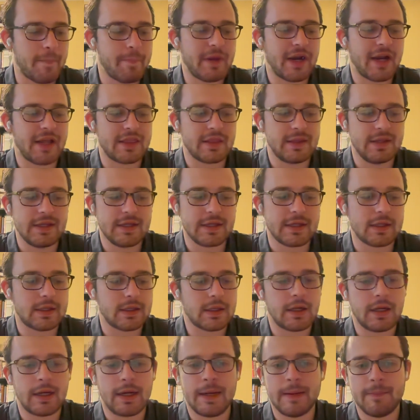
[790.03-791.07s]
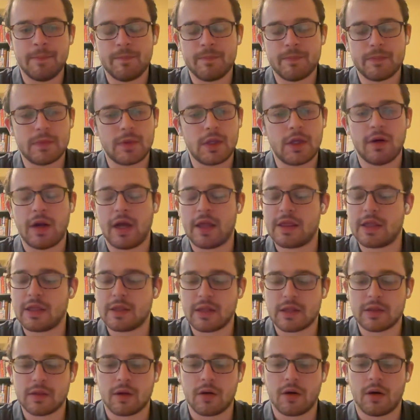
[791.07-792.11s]
But I think, I
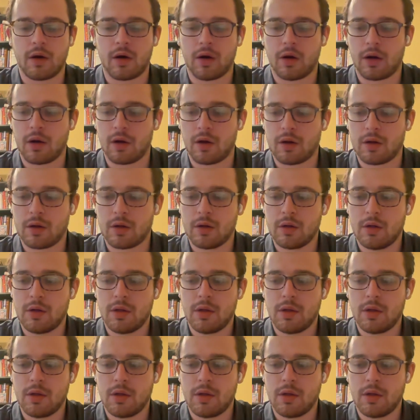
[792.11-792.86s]
think that there are